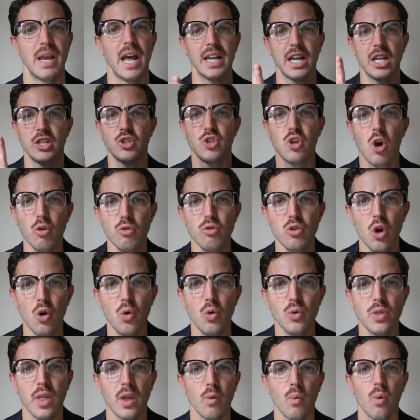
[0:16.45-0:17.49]
and I don't know
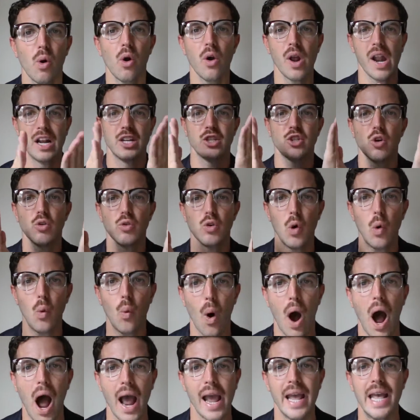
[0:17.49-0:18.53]
who they were, and I don't know
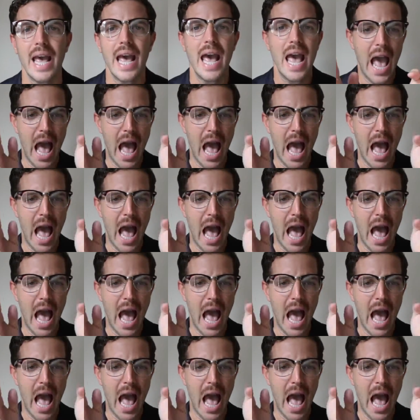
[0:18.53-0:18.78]
why,